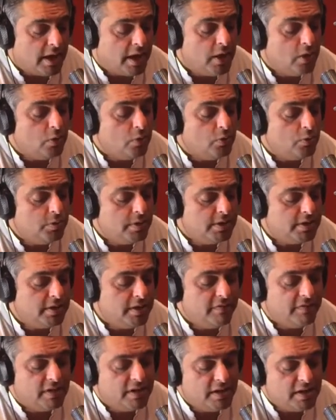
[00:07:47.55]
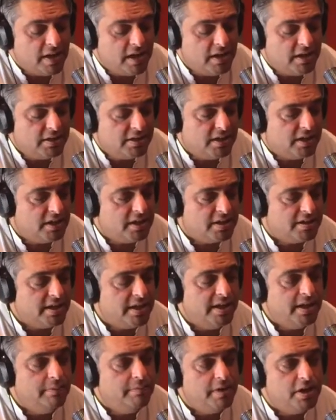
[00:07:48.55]
I always give an analogy and I
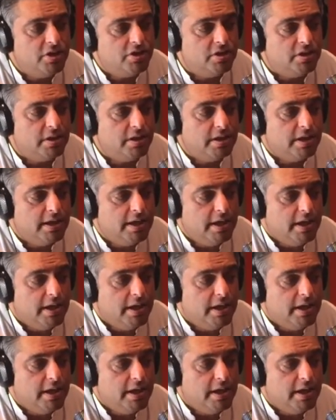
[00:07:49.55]
say, imagine